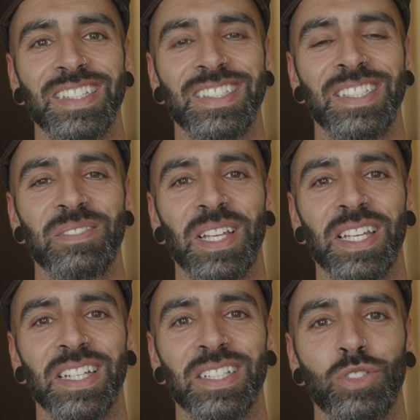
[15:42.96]
seem
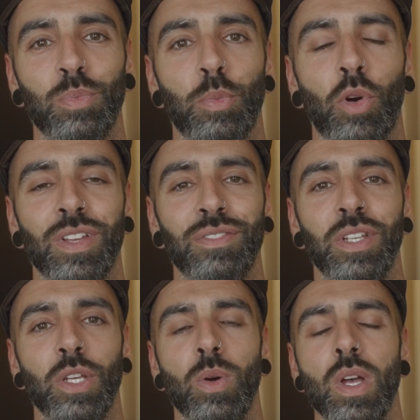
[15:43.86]
like a super boring
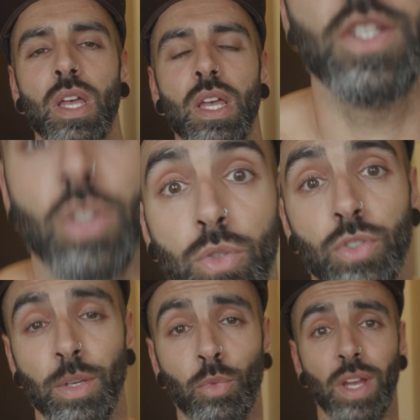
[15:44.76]
video. So to
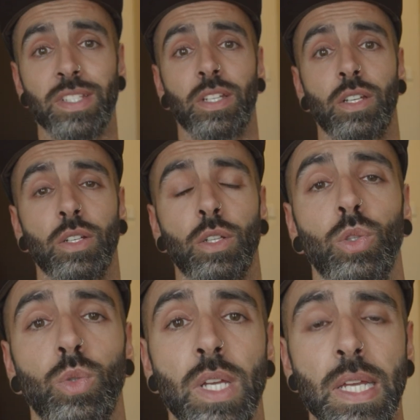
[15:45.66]
summarize and
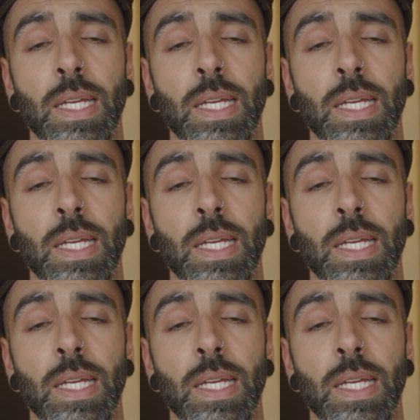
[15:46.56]
conclude,